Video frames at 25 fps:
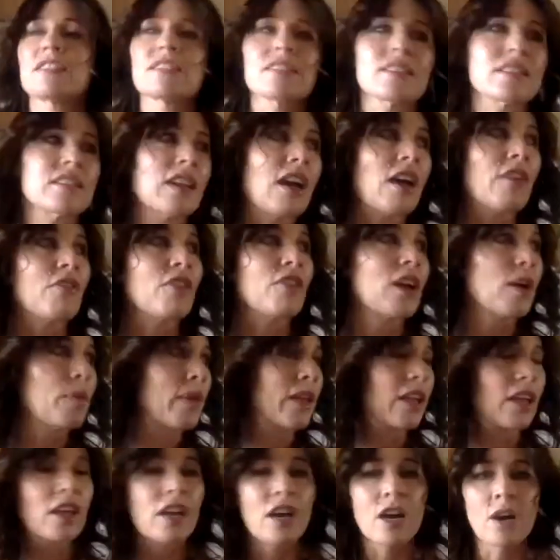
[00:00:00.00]
stuff
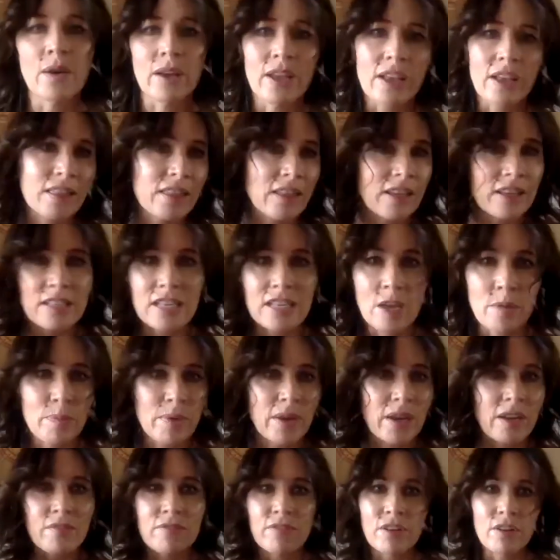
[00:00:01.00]
coming and going, things
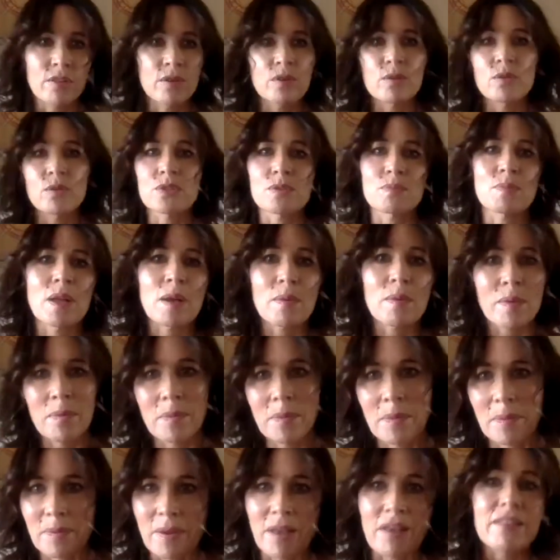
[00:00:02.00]
happening, phone calls, and blah, blah,
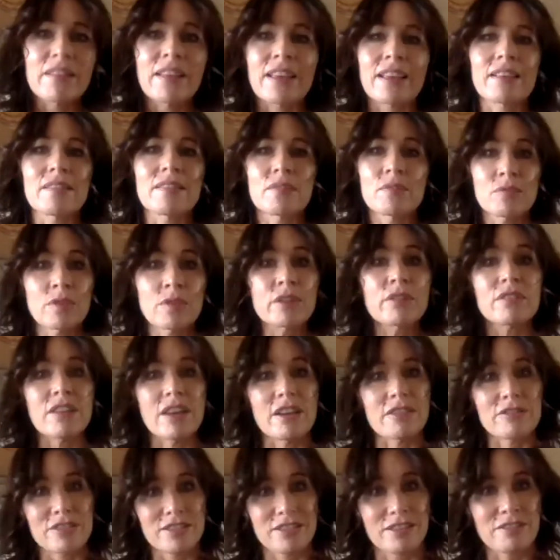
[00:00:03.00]
blah, blah, like real
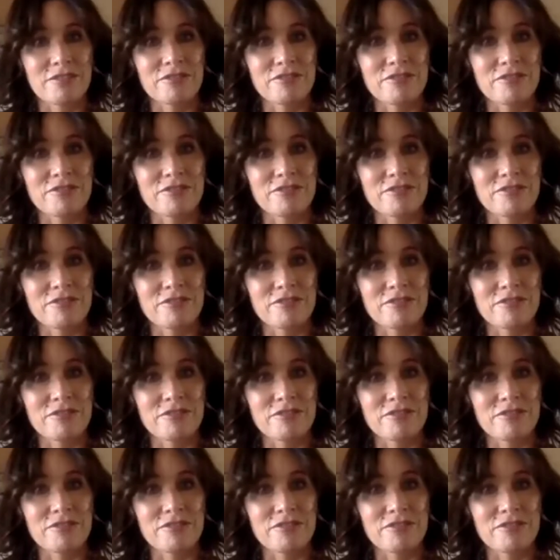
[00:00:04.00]
life stuff.